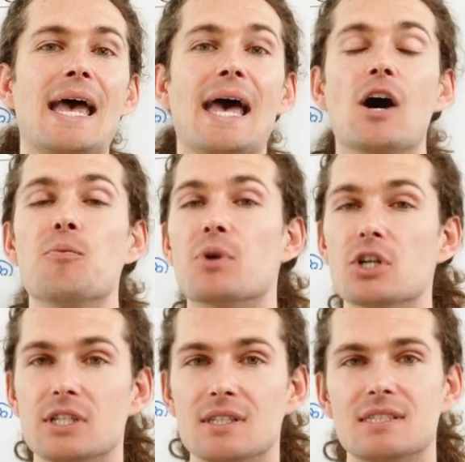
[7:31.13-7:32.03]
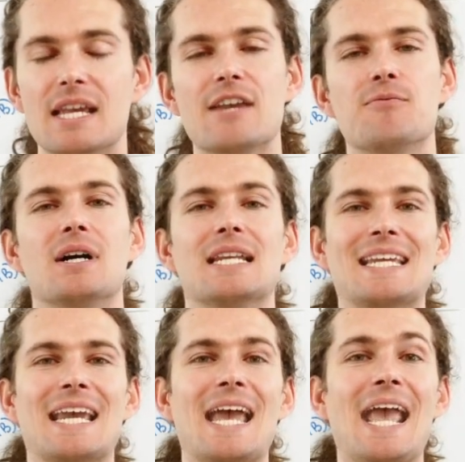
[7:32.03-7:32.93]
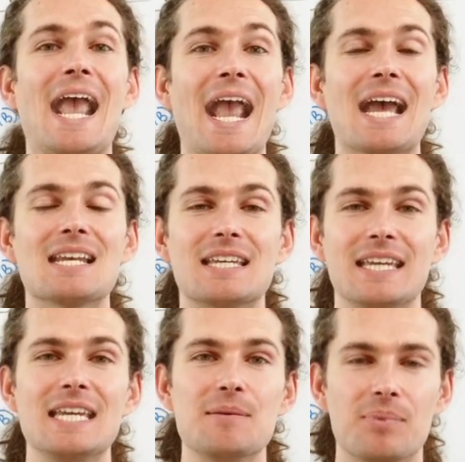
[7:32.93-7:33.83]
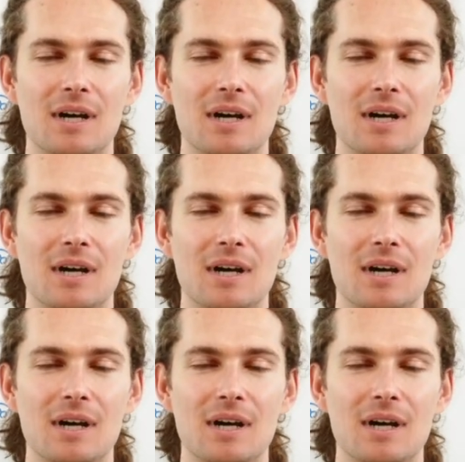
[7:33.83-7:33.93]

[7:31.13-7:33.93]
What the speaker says: help merchants save money, and keep